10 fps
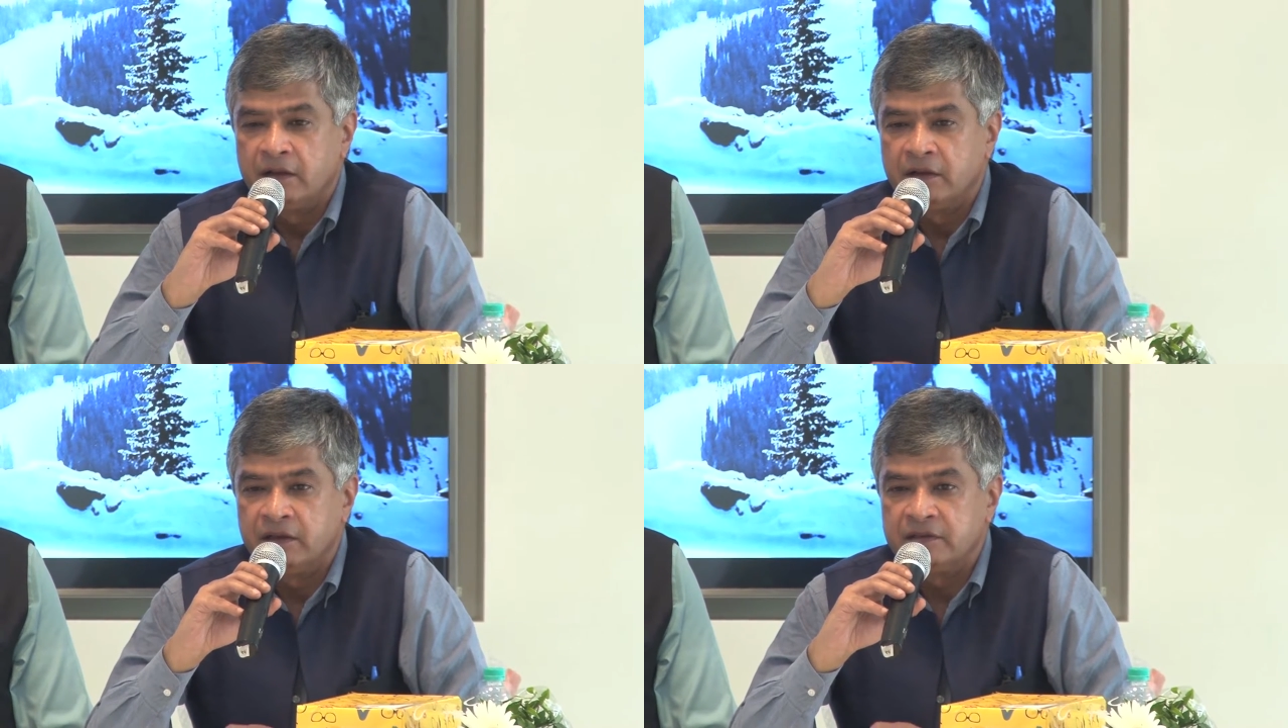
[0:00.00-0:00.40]

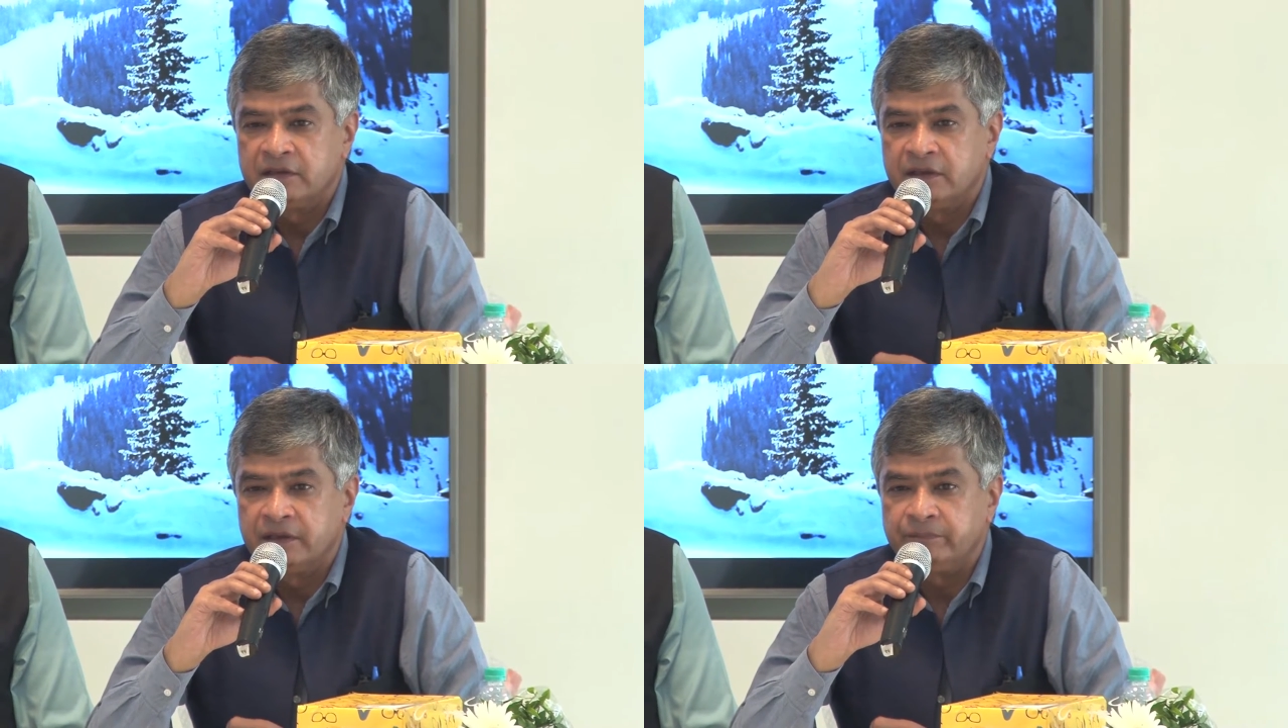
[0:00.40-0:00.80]

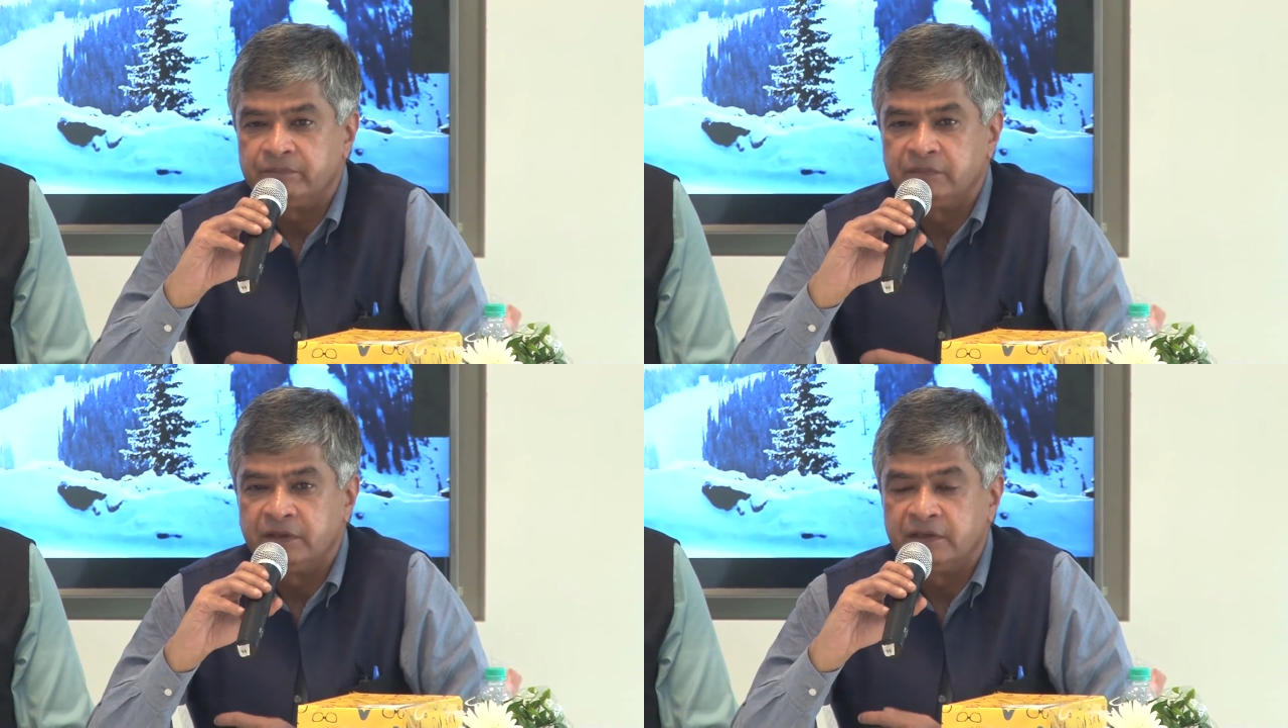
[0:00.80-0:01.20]

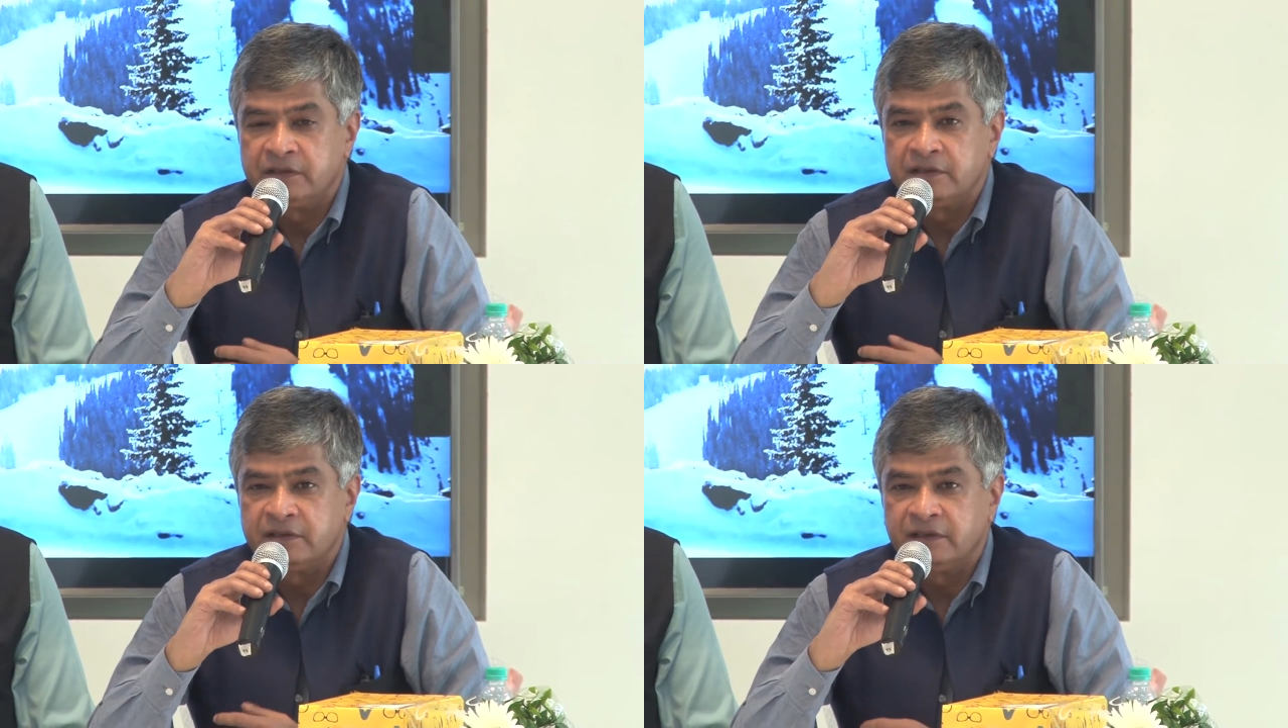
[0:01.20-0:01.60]
Um,
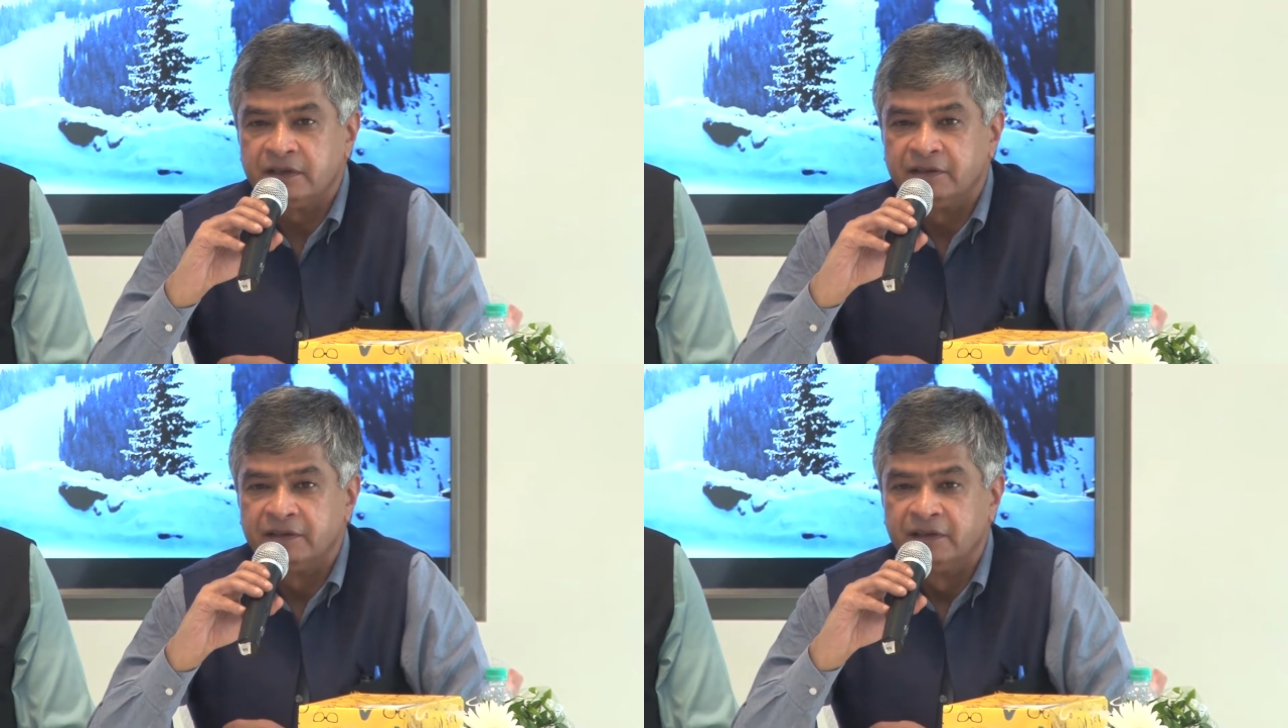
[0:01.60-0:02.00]
it is
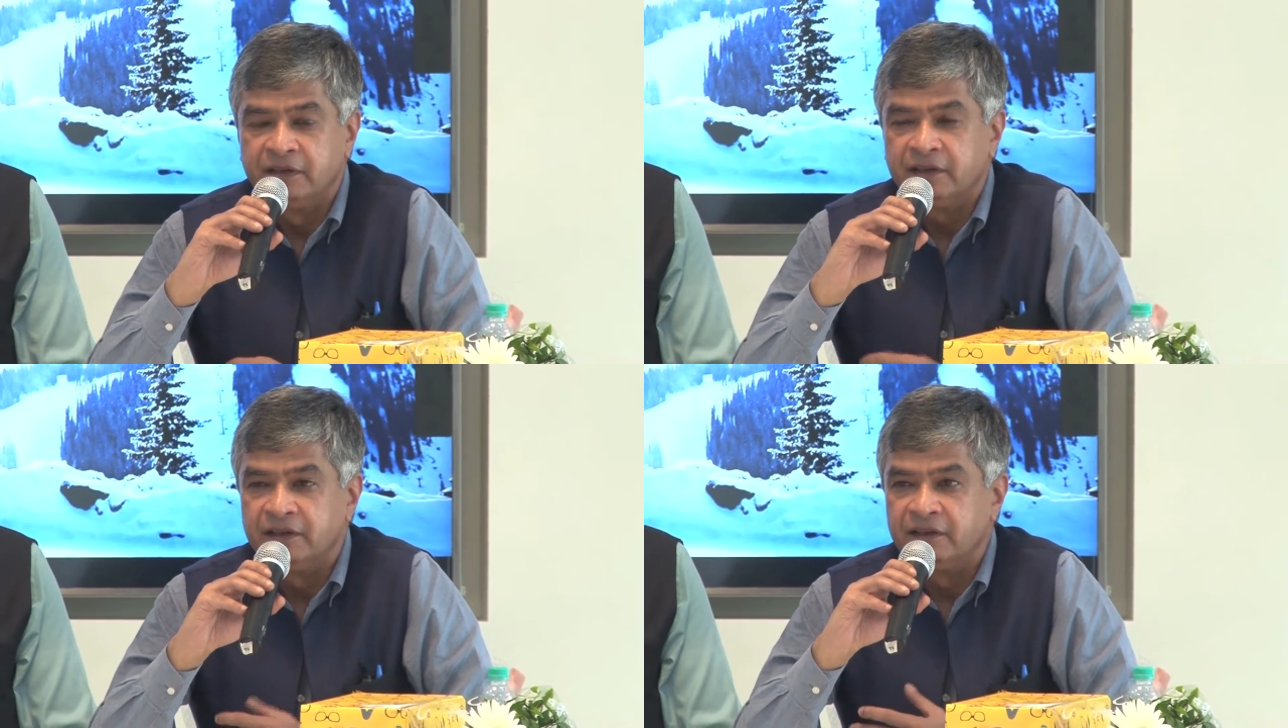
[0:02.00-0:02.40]
uh,
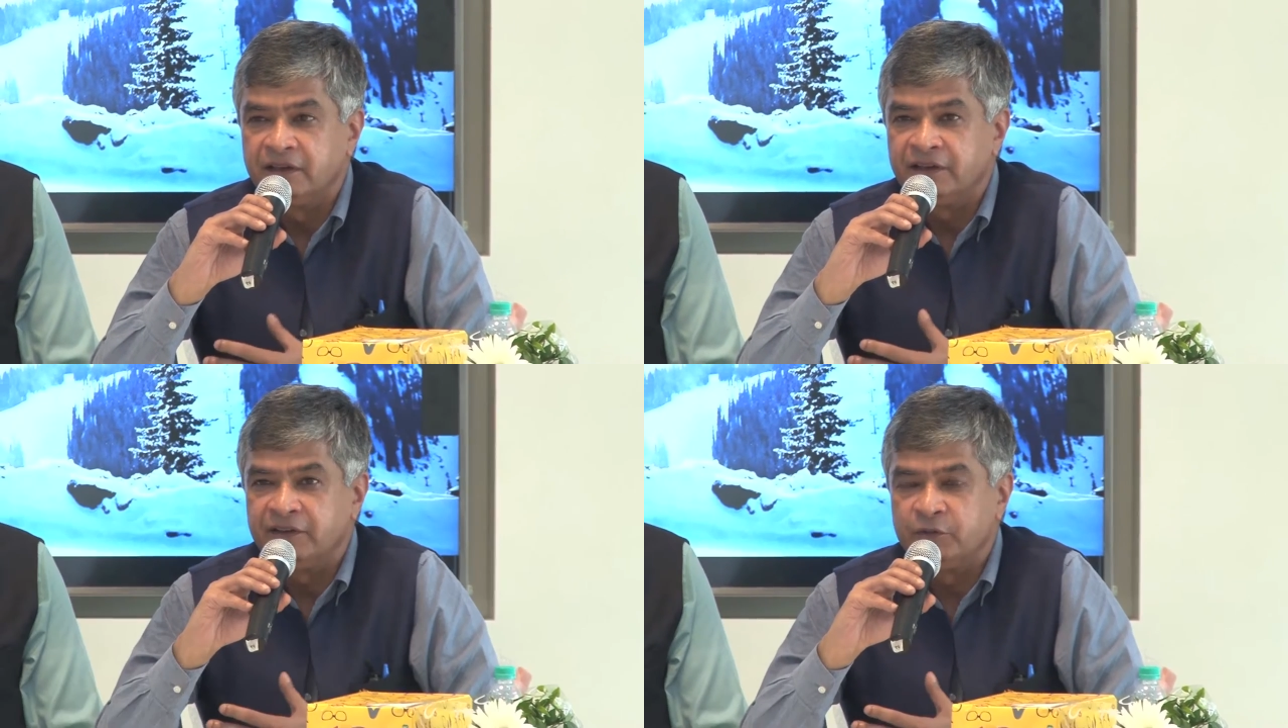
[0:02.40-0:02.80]

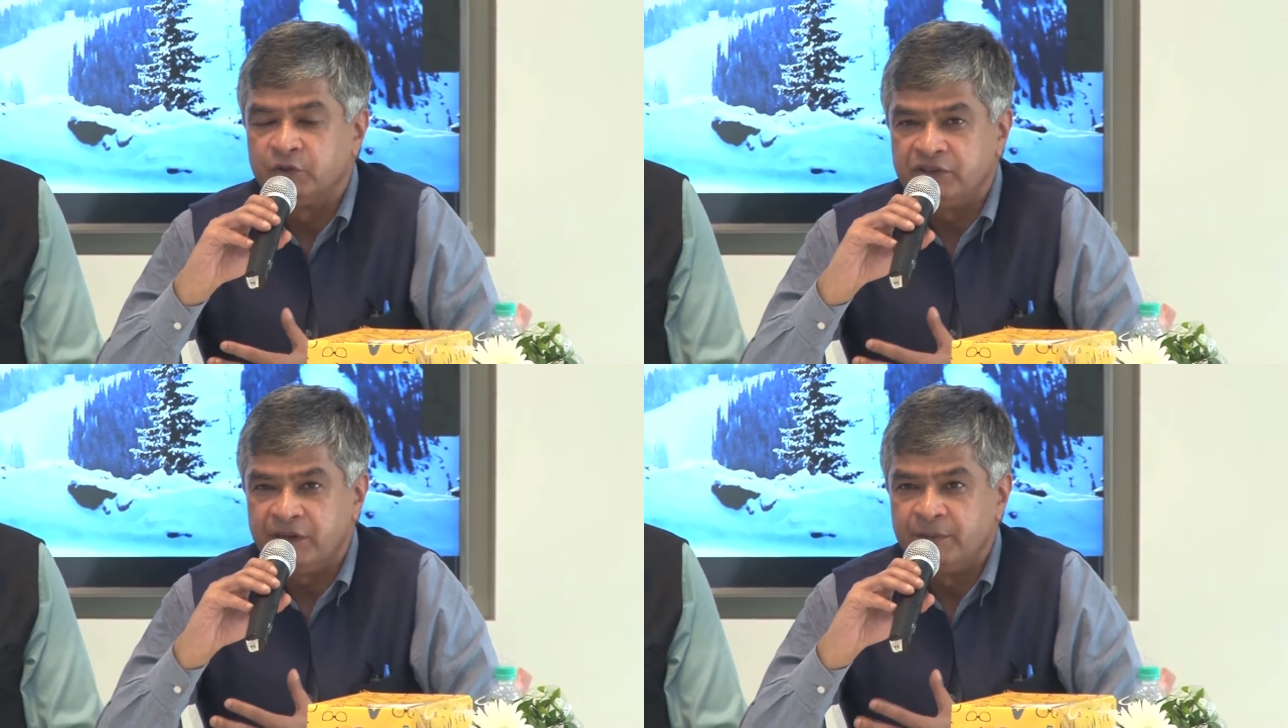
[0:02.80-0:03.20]

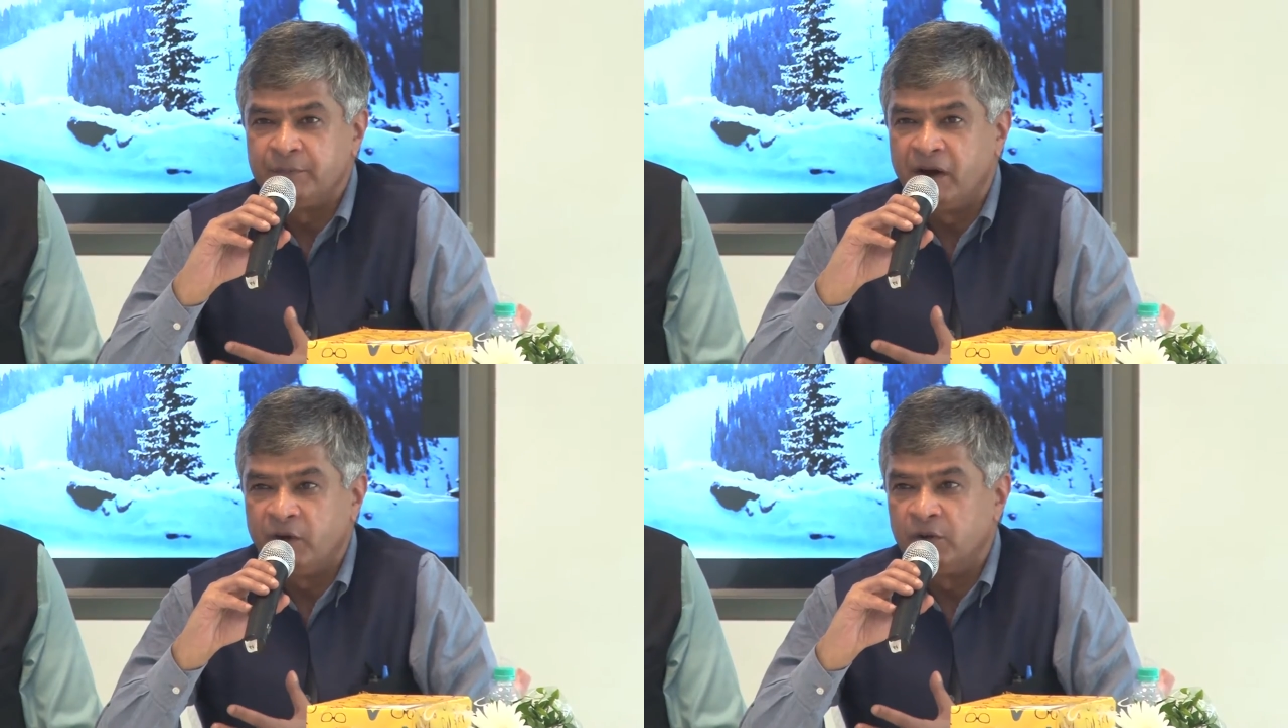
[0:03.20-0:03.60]
like what
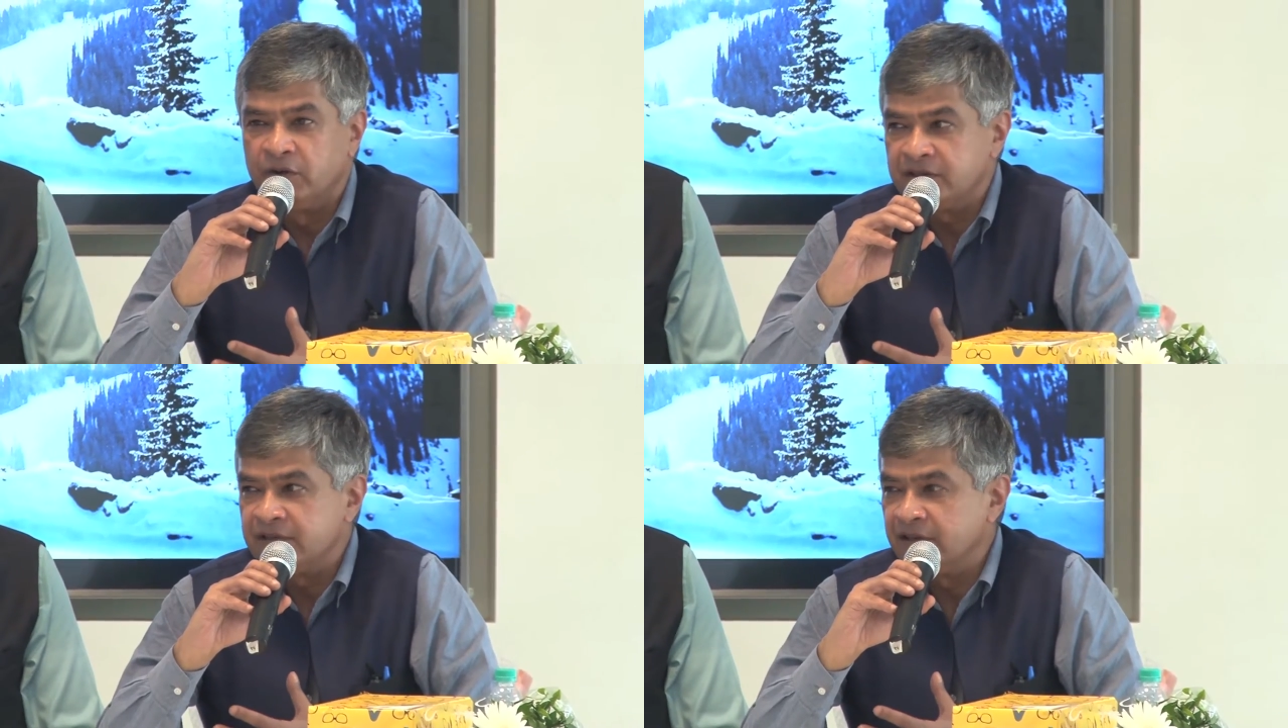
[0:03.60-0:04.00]
Chairman
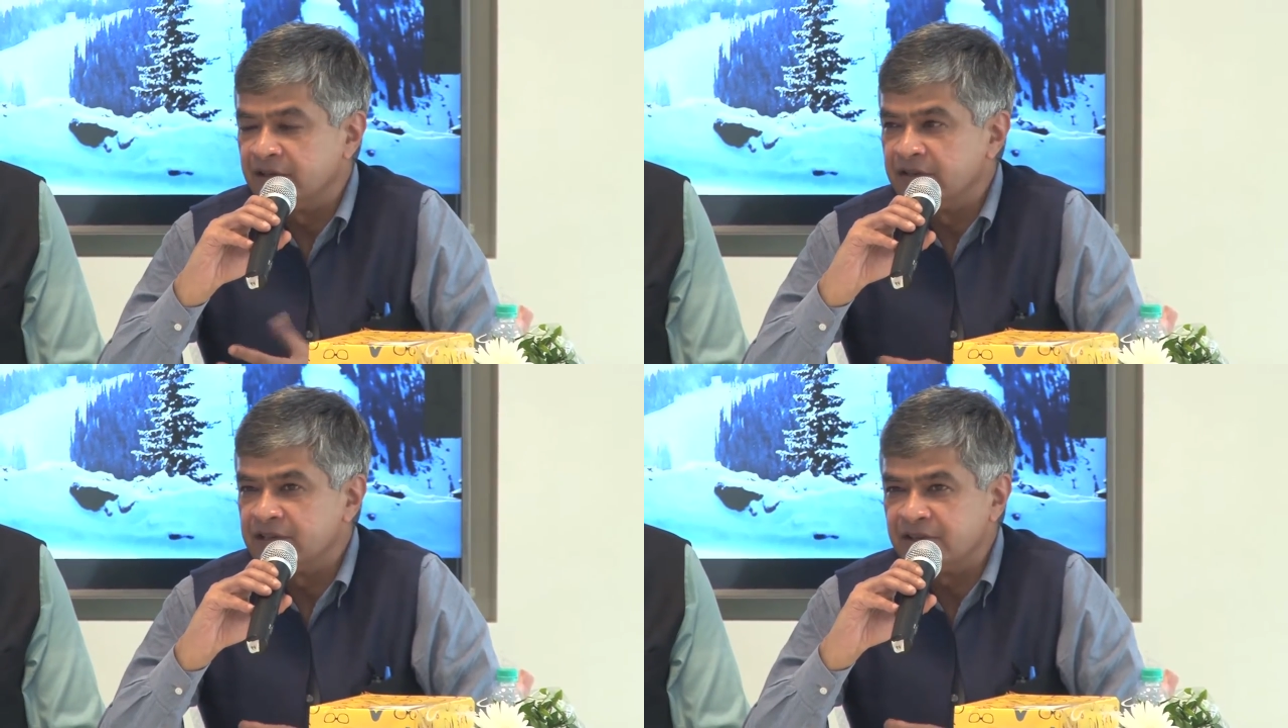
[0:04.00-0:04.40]
Mao has said,